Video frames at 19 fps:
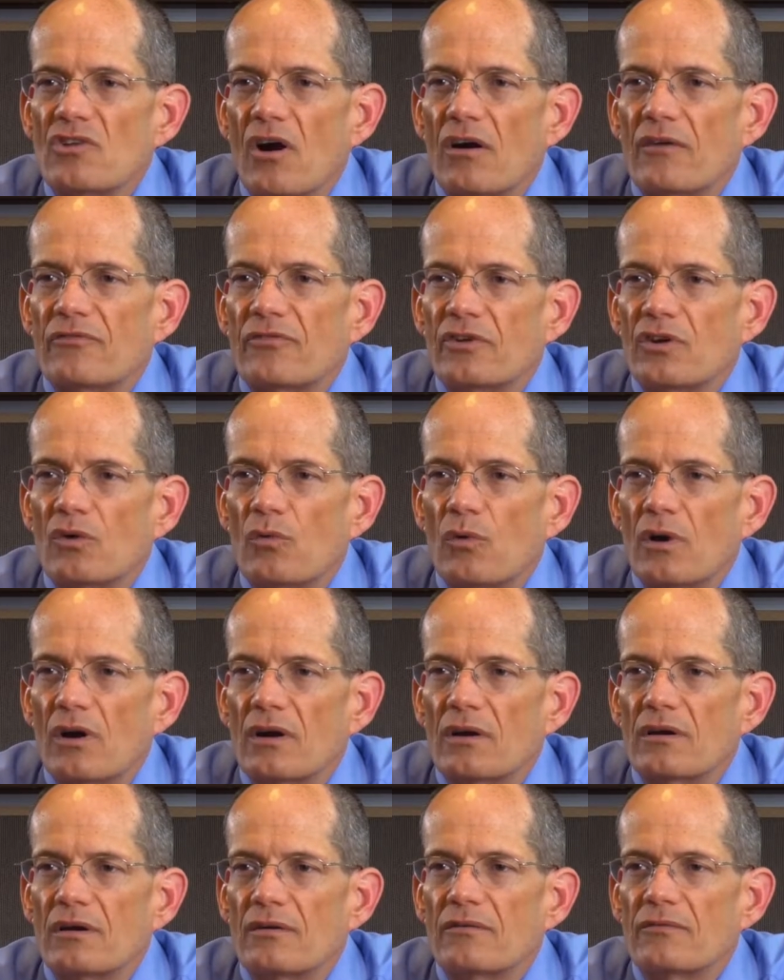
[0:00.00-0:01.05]
are for your
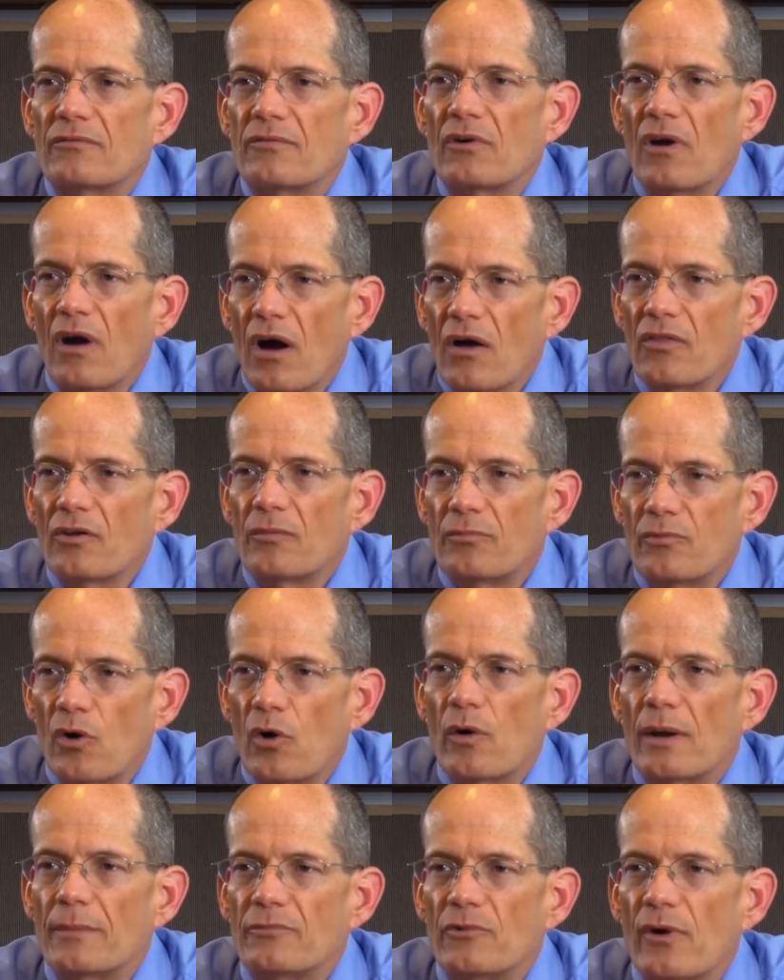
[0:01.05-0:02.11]
work for other
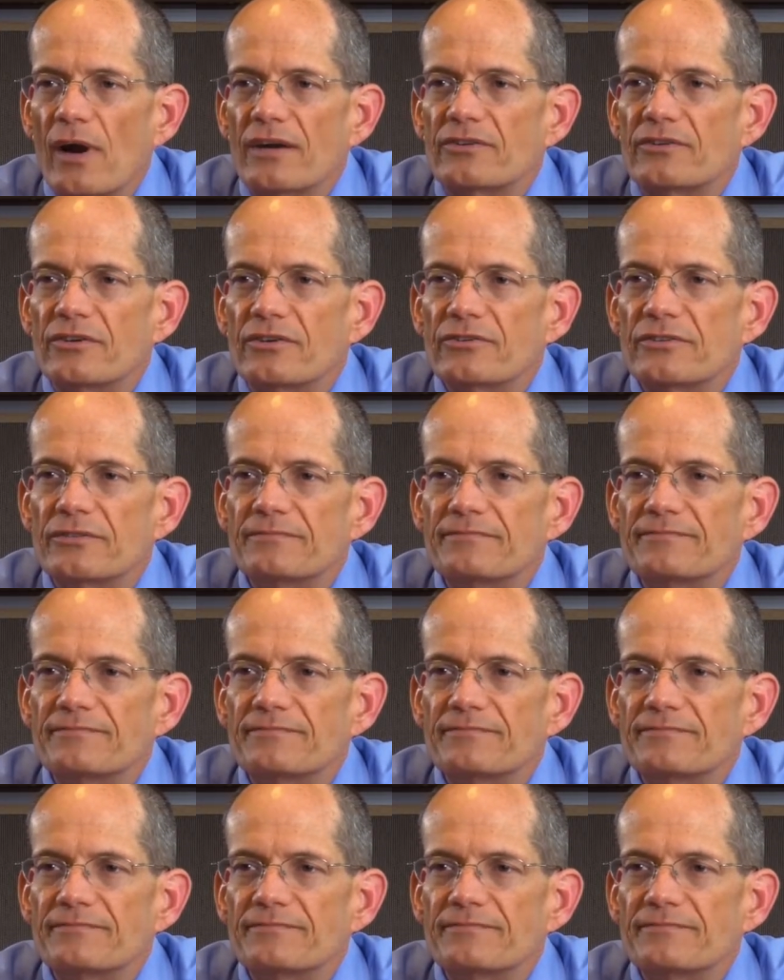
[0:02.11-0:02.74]
program directors?